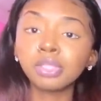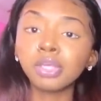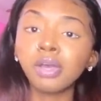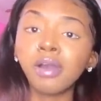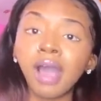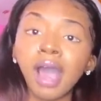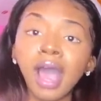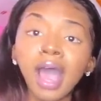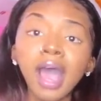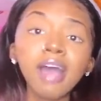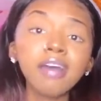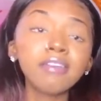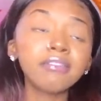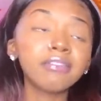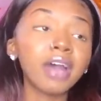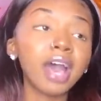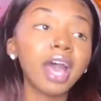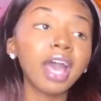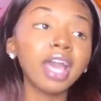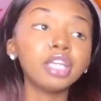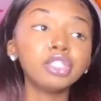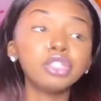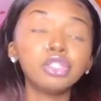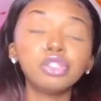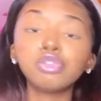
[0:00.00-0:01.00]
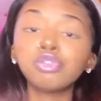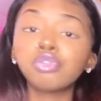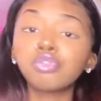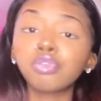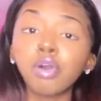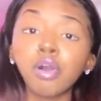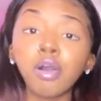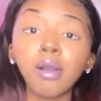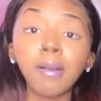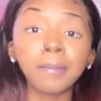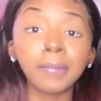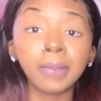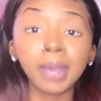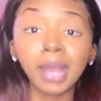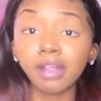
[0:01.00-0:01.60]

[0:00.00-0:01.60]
So I advise you grow a